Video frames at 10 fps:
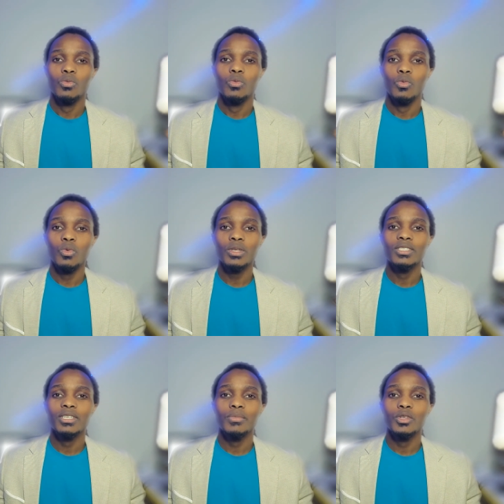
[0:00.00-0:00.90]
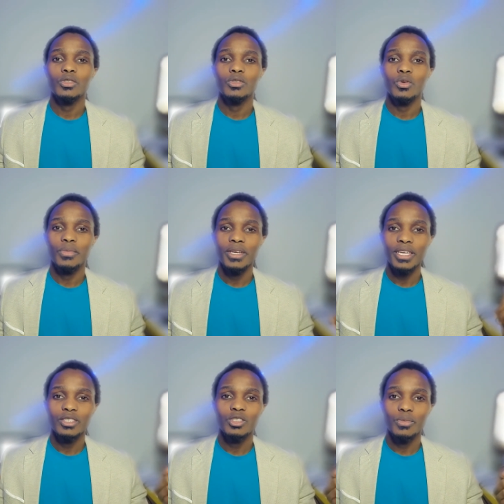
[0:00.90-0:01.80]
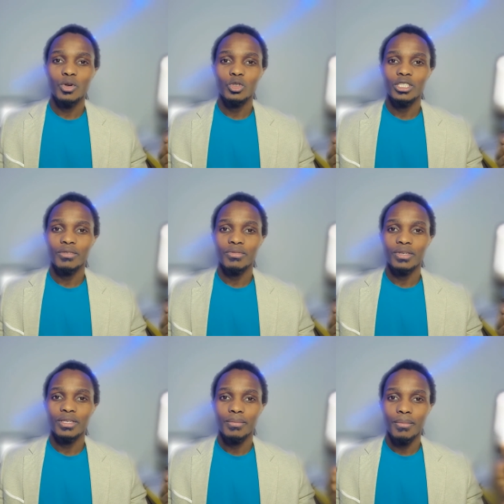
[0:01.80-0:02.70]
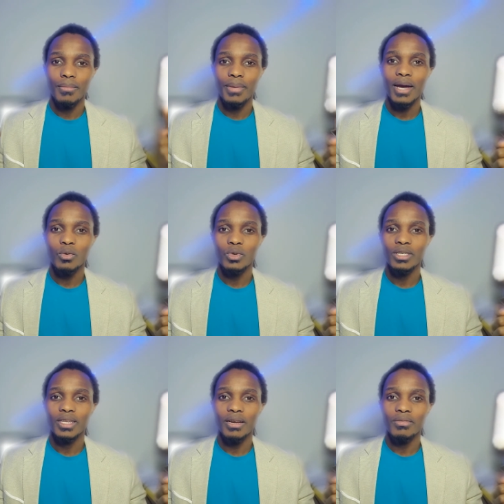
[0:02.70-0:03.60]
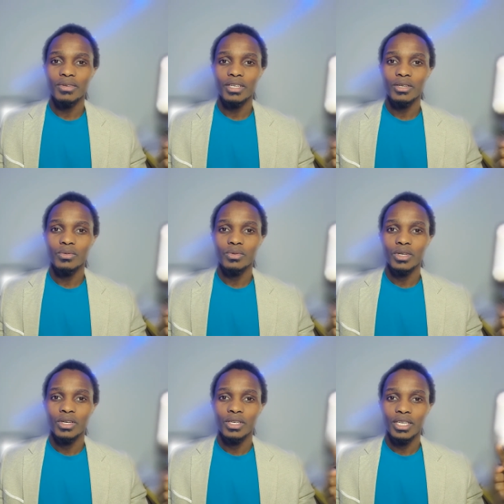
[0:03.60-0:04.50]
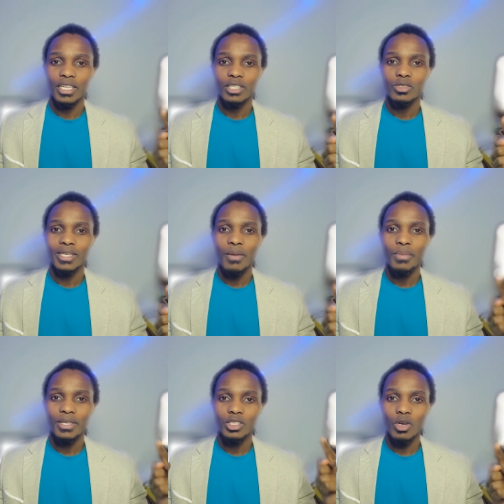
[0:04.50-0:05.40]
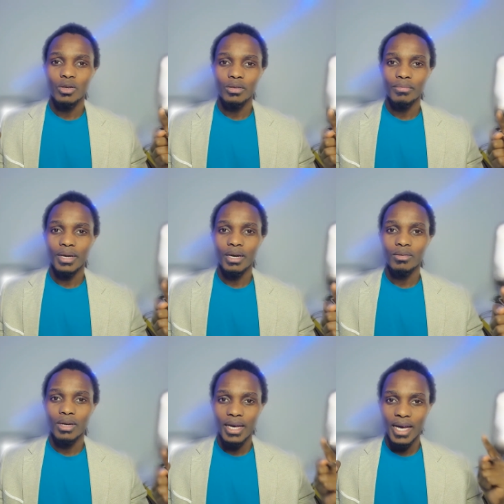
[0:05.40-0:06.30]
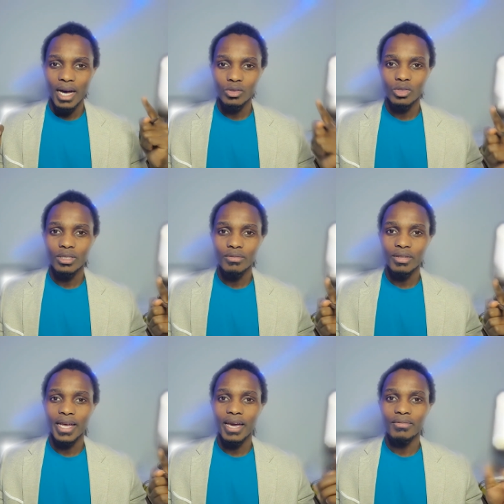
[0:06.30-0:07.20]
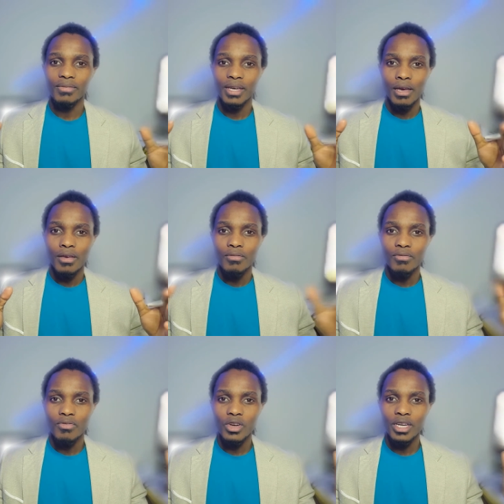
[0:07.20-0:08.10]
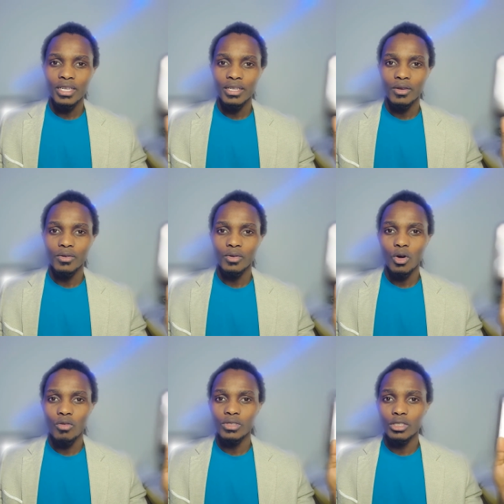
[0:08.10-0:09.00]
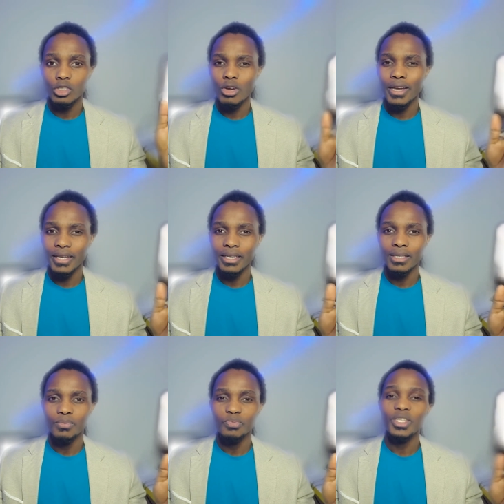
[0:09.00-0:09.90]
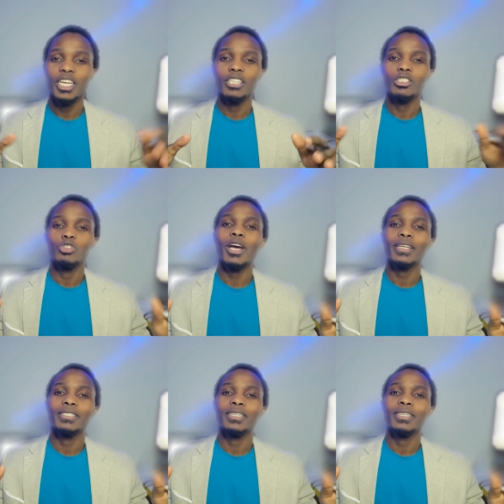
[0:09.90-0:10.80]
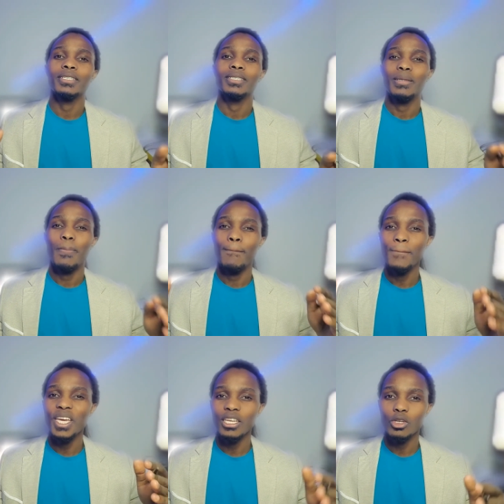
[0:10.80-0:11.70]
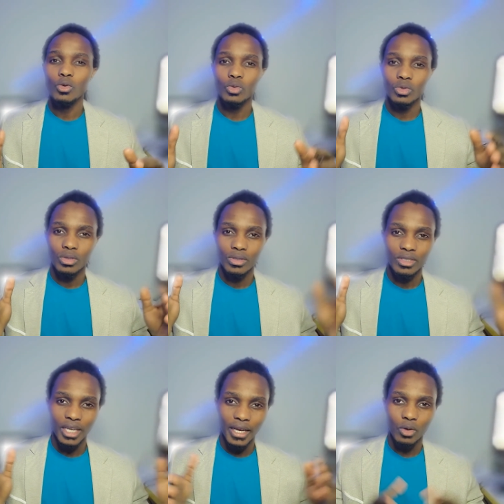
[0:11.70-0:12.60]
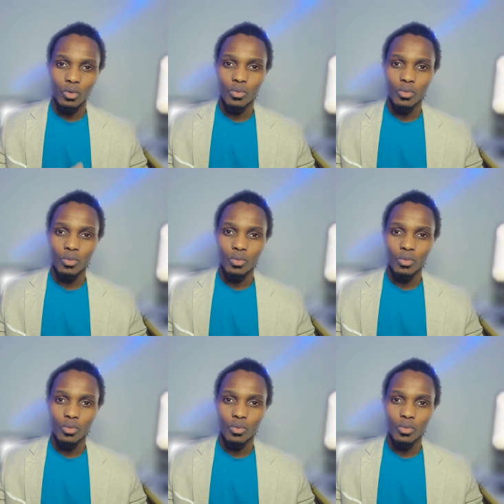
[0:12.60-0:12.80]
What's up YouTube? It's your boy Jeffy, back with another video, and today I'll be talking about how to live a life free of the draining and distracting media news cycle.